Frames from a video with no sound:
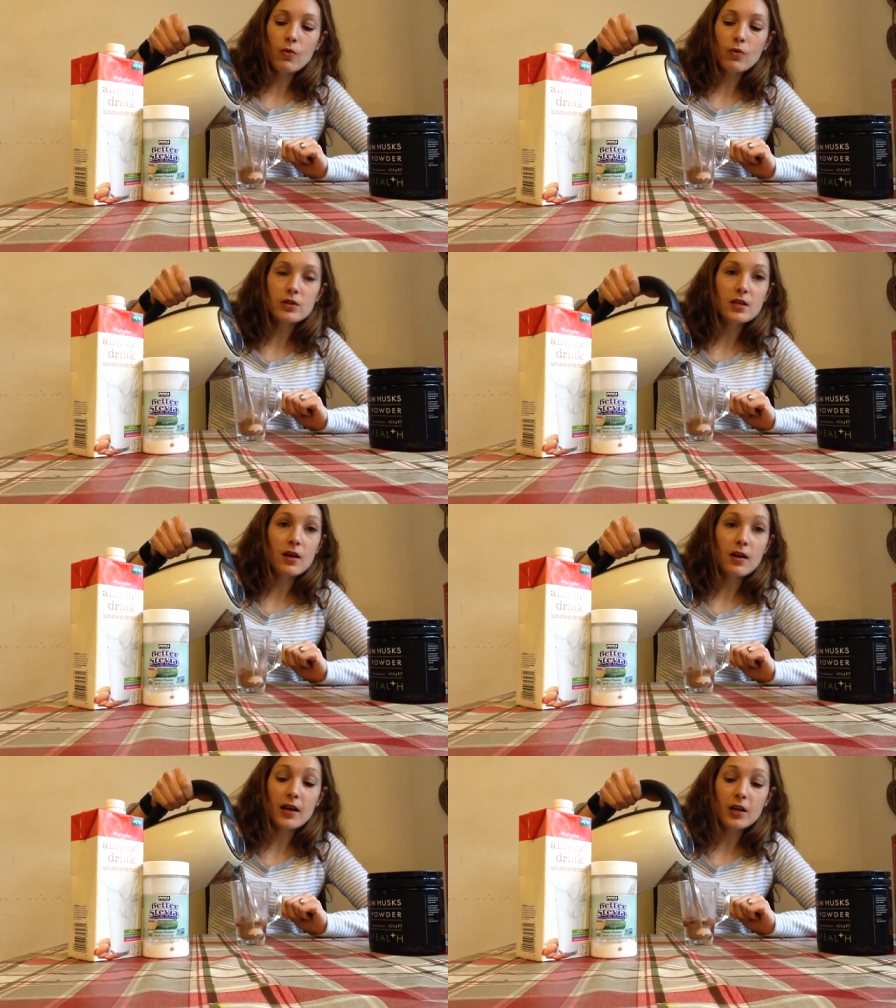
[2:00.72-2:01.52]
water
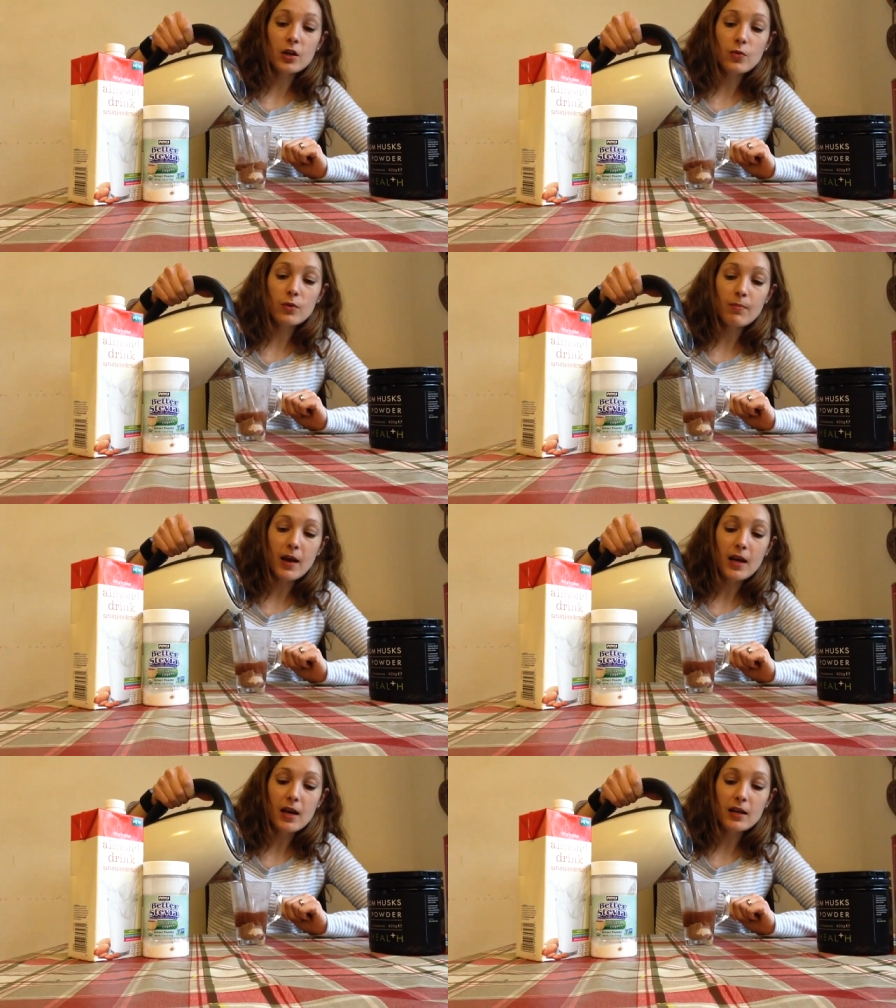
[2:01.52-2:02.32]
like you would
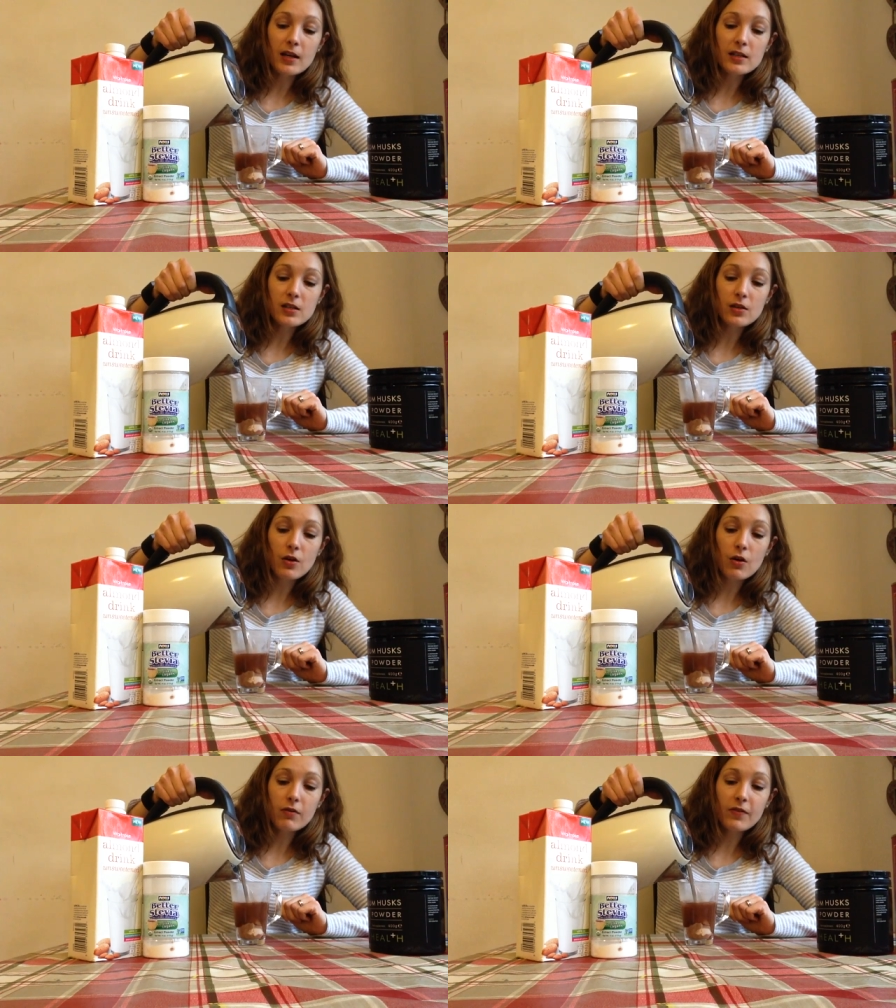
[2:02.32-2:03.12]
make an instant
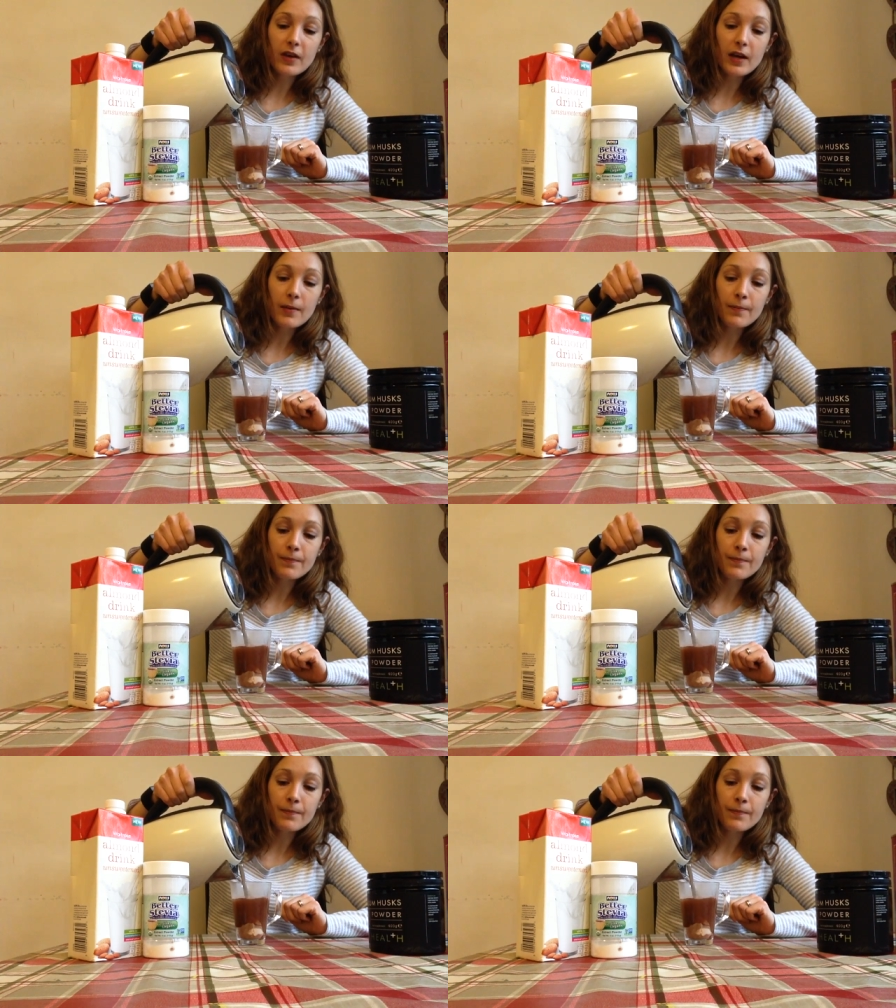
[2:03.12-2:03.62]
coffee.